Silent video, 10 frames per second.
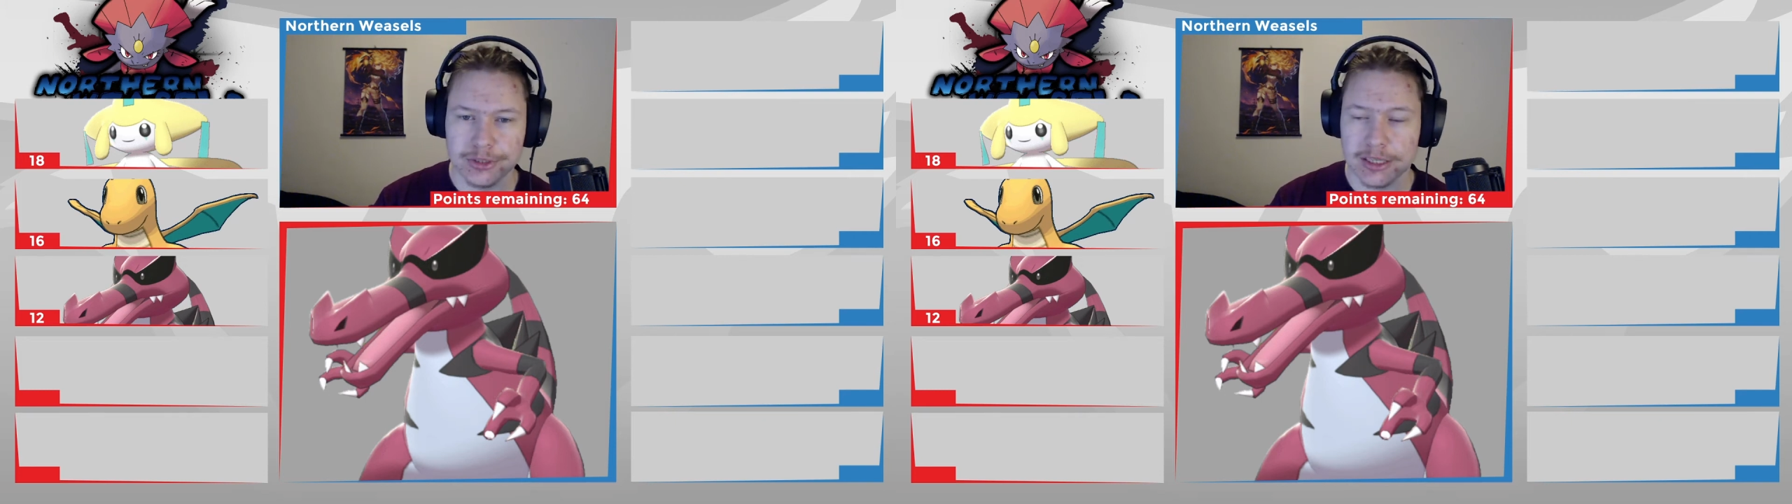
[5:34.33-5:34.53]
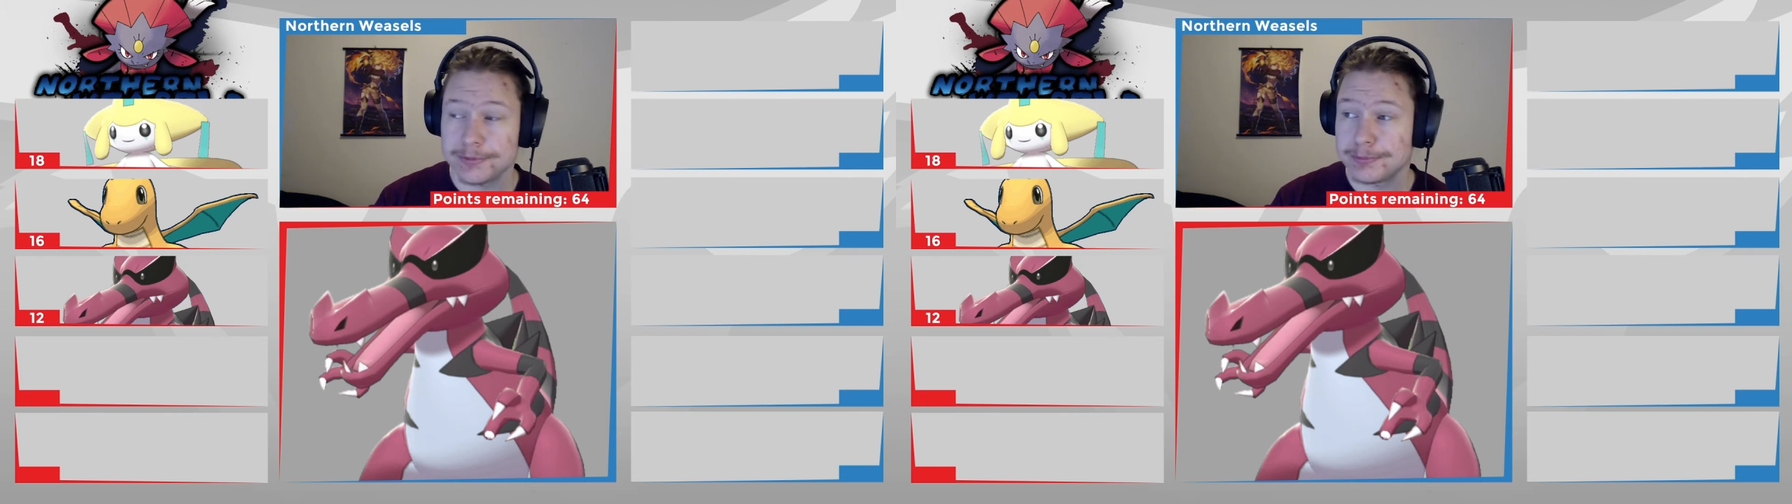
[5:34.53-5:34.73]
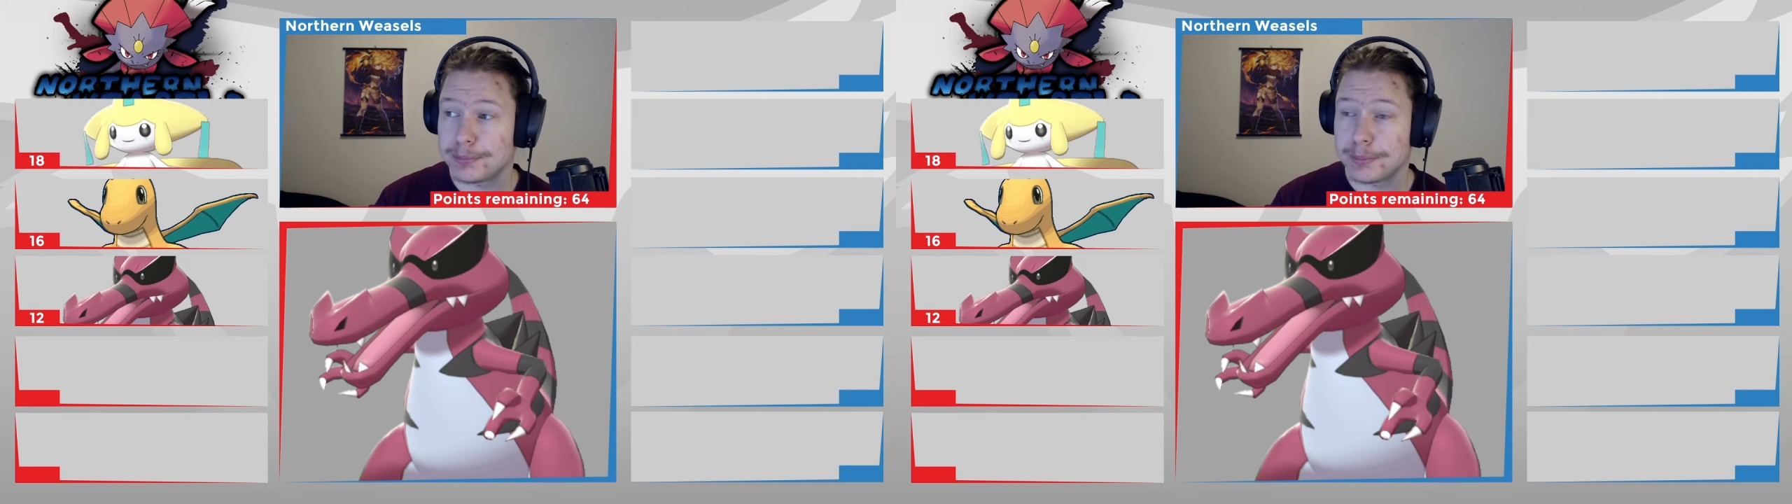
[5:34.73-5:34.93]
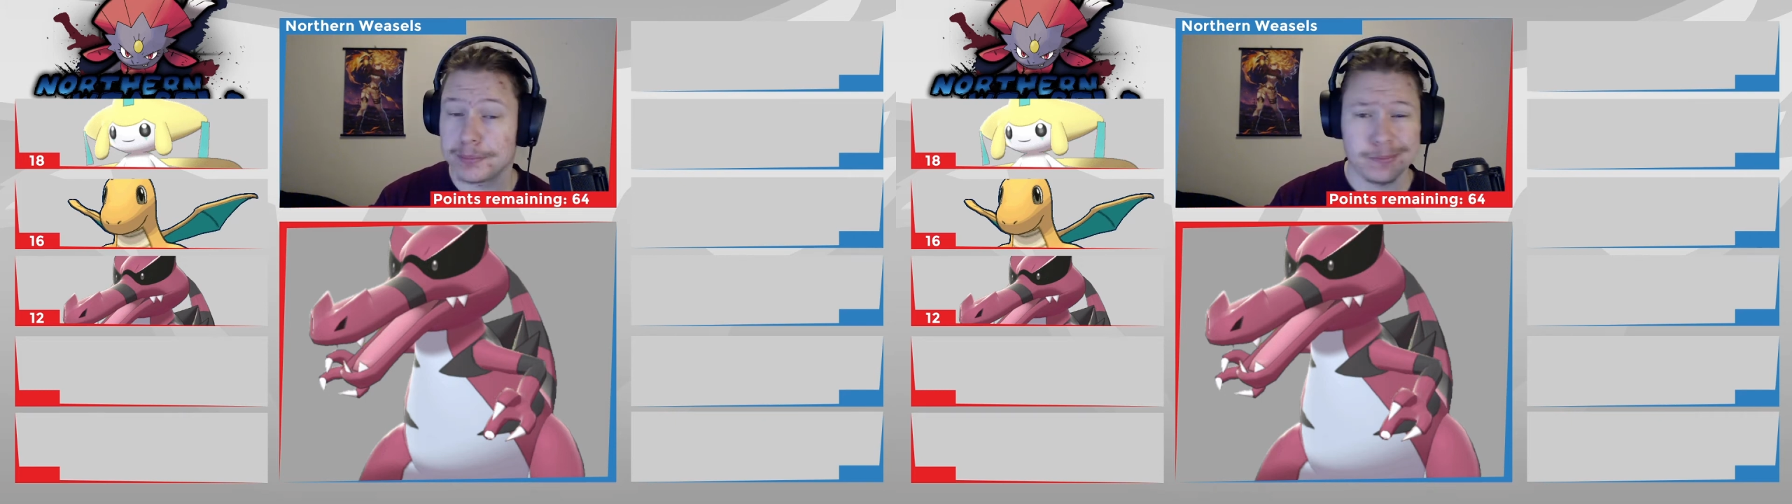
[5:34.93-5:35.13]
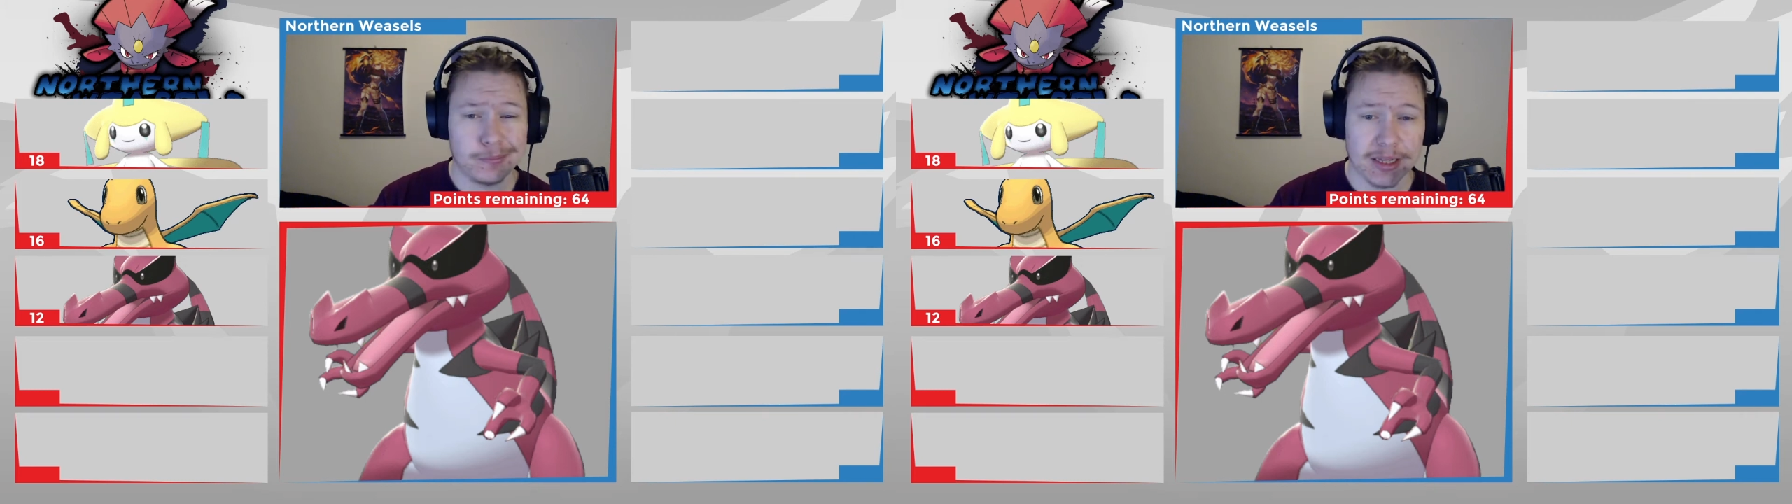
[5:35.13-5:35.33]
I
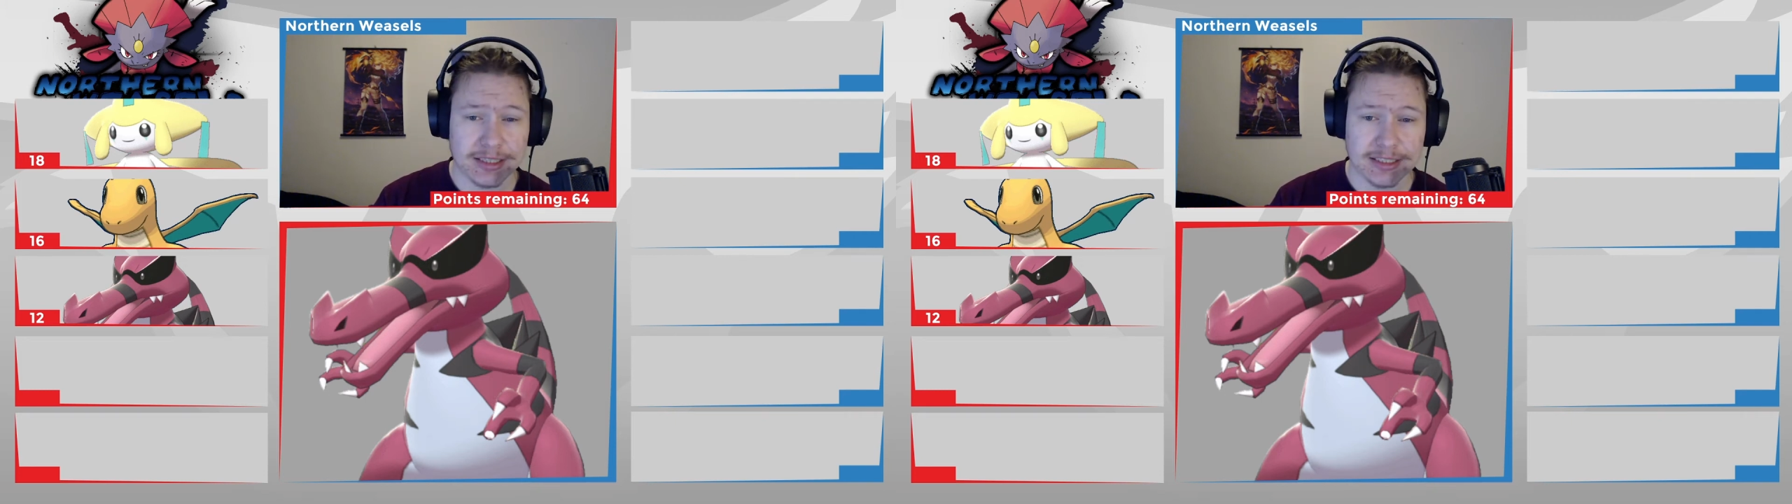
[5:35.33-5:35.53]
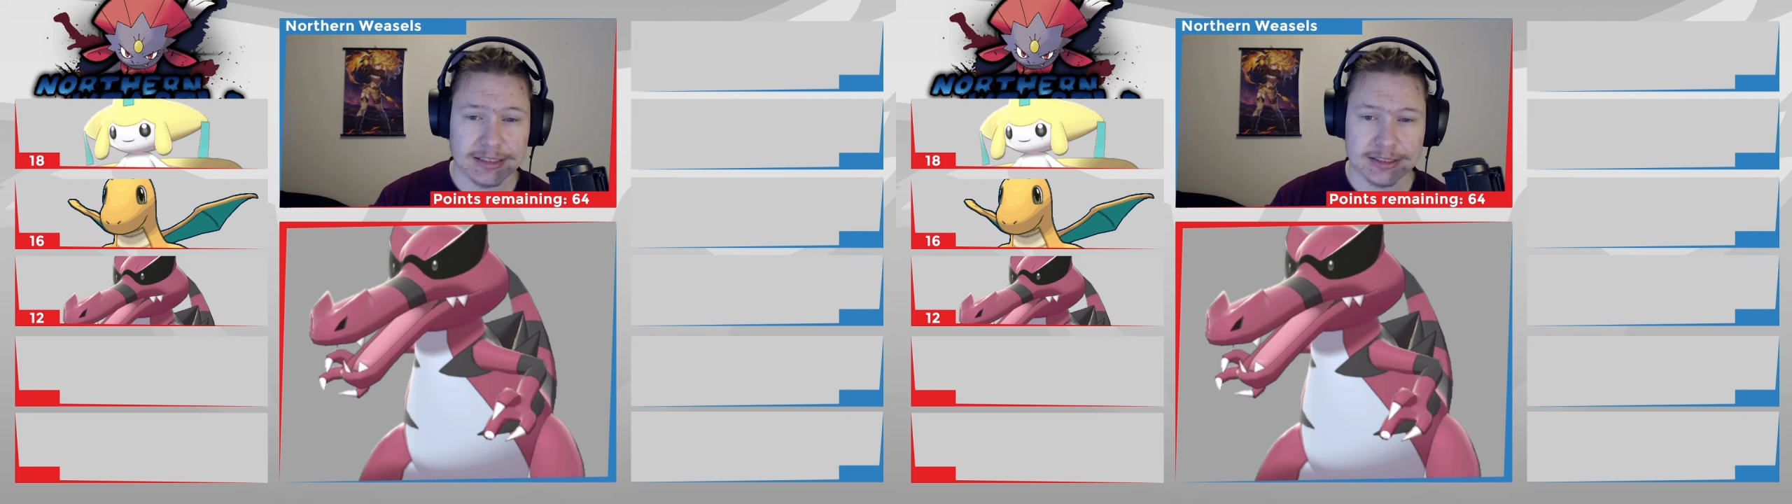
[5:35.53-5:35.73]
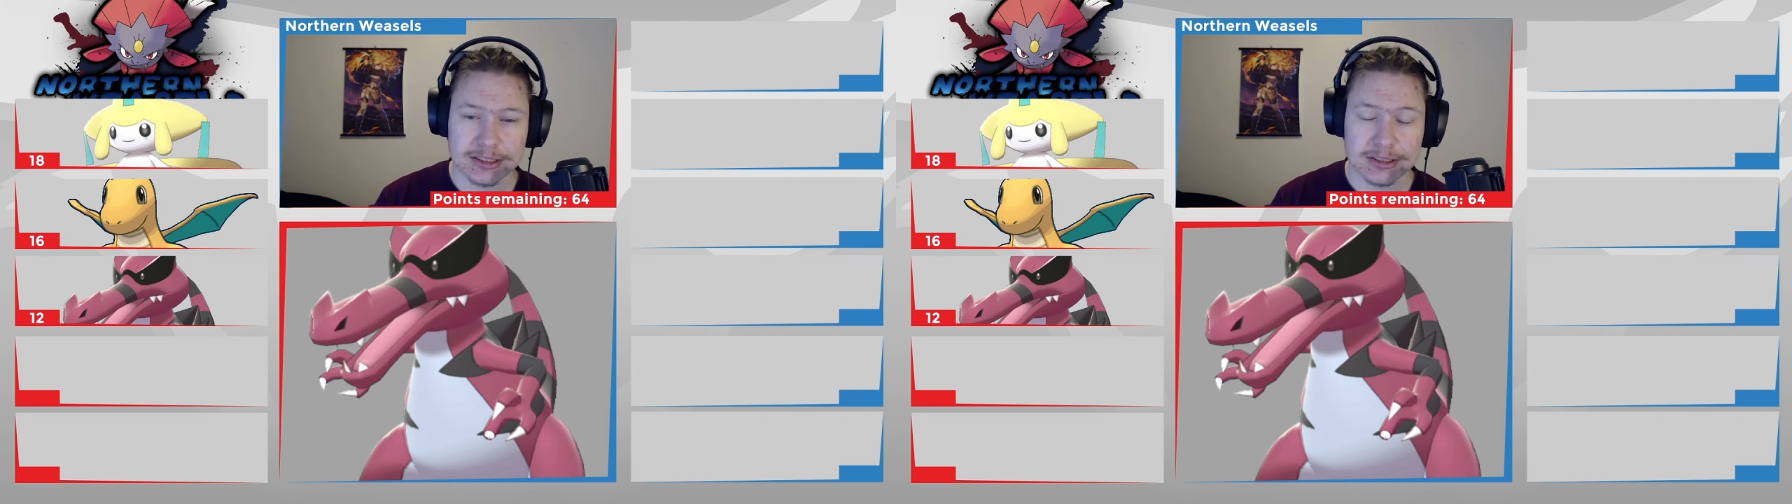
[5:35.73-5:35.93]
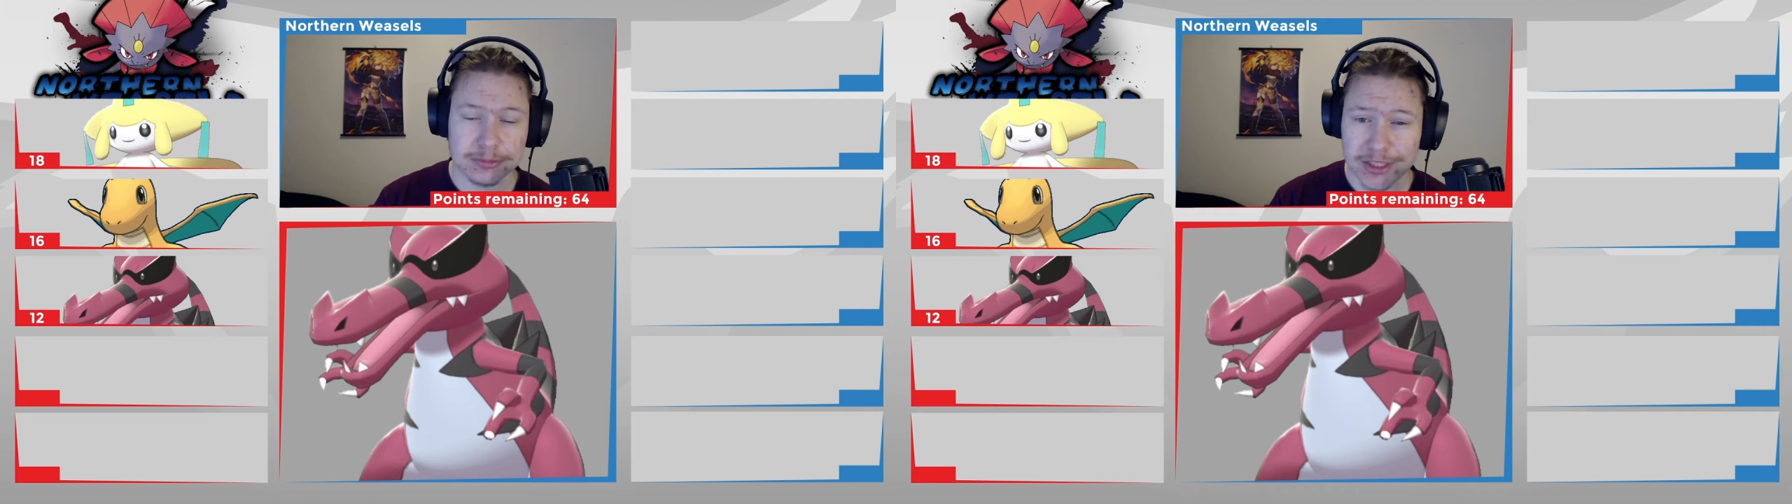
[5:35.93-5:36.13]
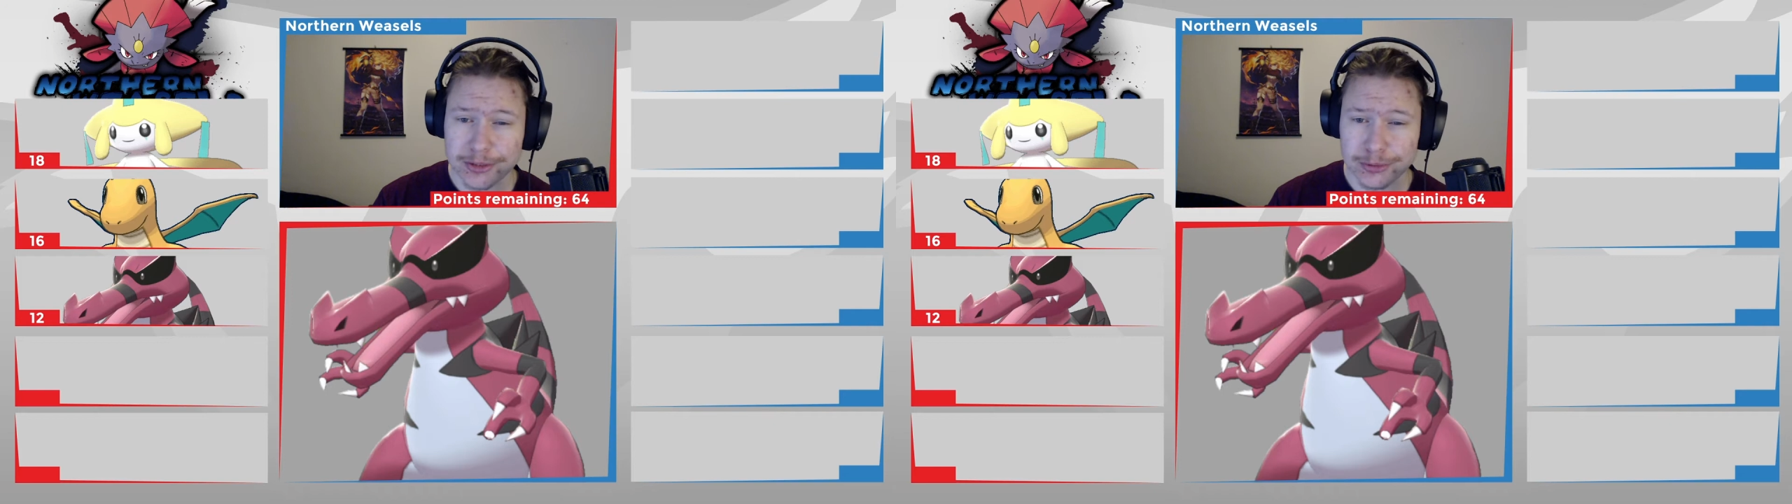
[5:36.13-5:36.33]
think it's
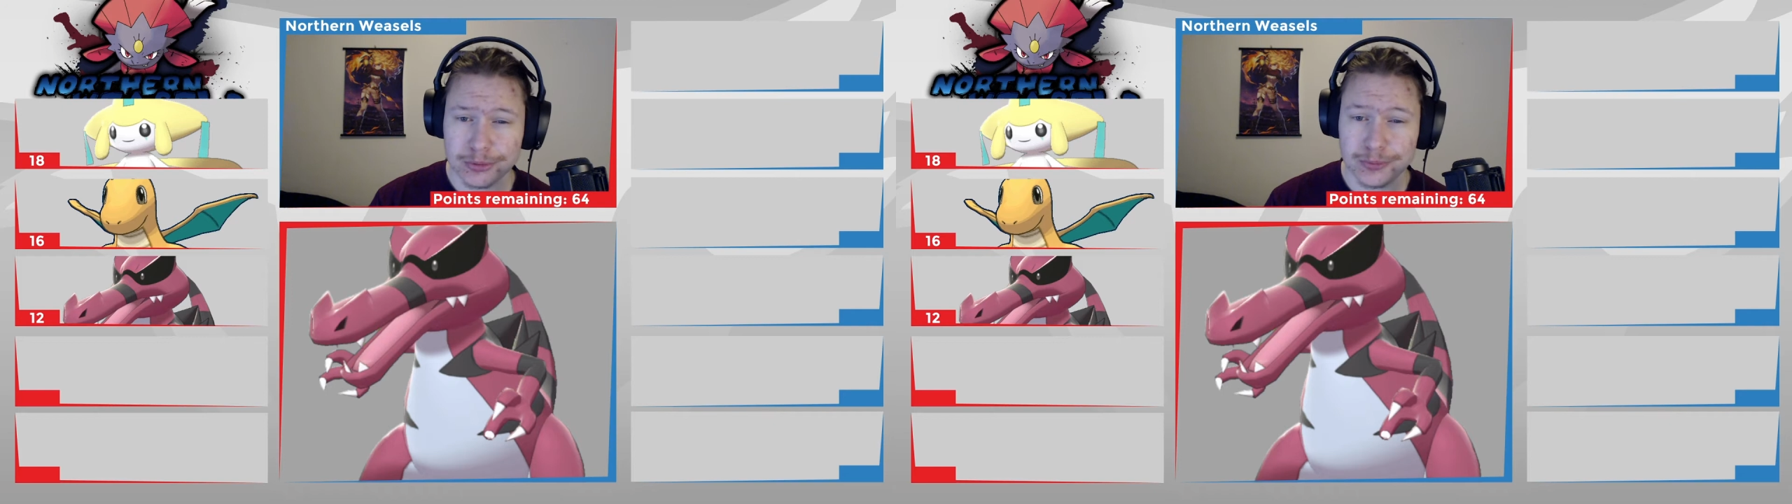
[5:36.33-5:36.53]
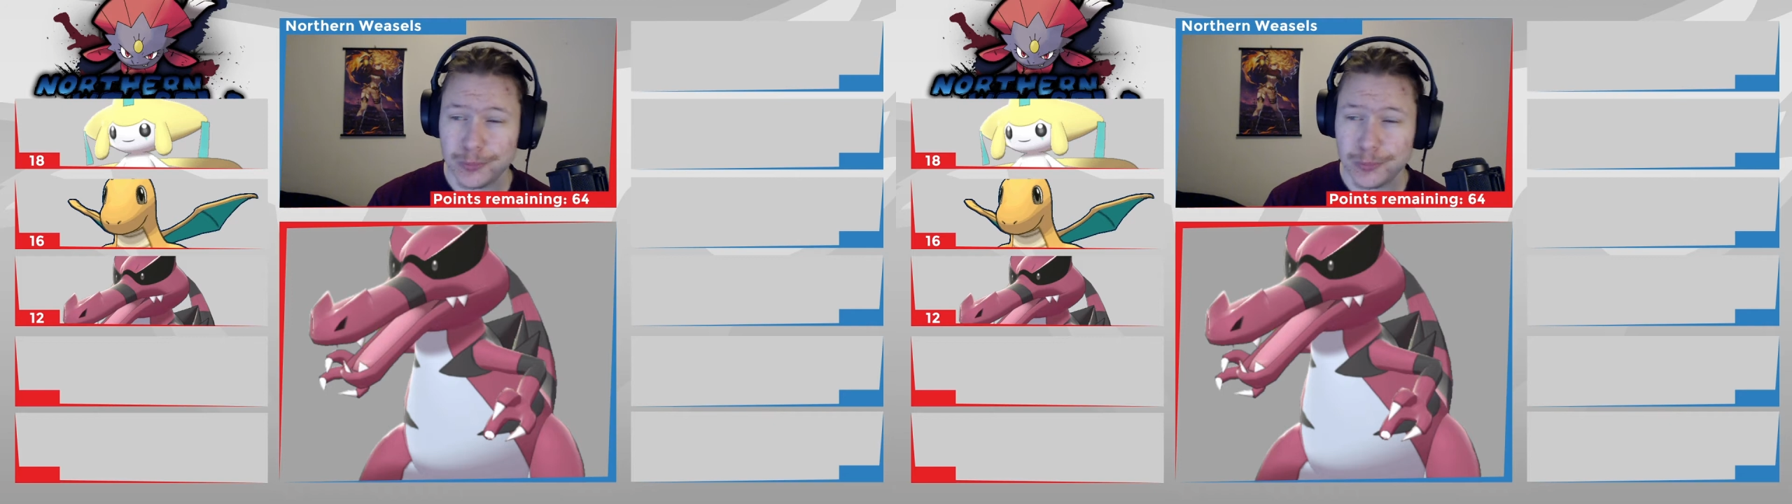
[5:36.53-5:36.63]
pretty good